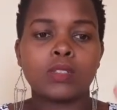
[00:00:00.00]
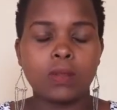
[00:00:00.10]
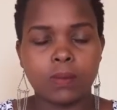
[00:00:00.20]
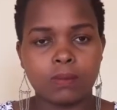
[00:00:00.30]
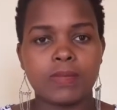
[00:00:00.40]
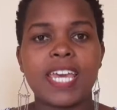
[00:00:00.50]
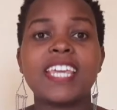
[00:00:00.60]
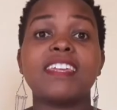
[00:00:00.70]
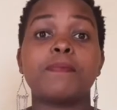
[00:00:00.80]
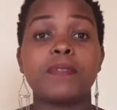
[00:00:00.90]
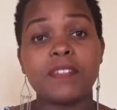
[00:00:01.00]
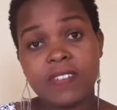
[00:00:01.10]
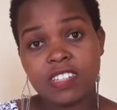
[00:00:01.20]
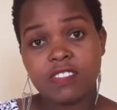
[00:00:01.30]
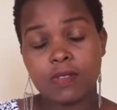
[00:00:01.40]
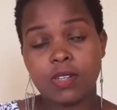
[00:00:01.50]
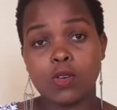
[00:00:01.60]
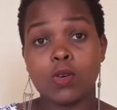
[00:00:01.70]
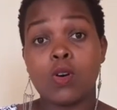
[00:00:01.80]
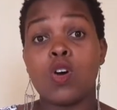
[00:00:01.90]
So in the previous
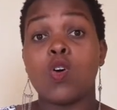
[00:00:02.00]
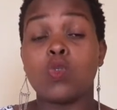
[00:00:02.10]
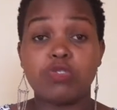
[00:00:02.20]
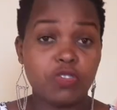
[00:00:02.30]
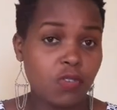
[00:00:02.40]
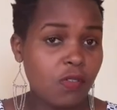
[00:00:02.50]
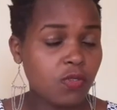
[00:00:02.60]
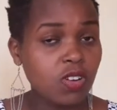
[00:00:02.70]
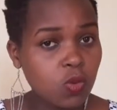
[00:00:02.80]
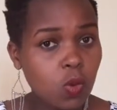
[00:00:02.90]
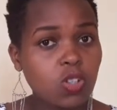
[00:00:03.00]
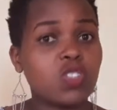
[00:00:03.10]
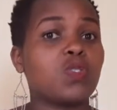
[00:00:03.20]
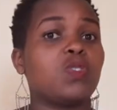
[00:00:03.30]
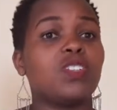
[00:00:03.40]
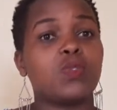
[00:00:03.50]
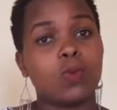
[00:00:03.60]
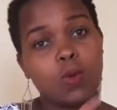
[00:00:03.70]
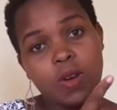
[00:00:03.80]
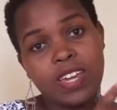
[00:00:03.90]
video, which if you have not watched, you need to
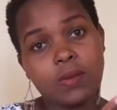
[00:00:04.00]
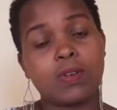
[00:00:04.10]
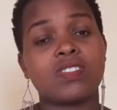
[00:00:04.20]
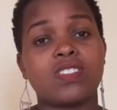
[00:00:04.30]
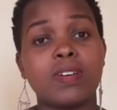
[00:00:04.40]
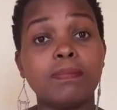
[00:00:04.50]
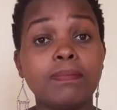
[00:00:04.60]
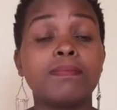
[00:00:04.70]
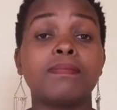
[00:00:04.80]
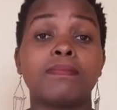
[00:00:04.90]
go and watch them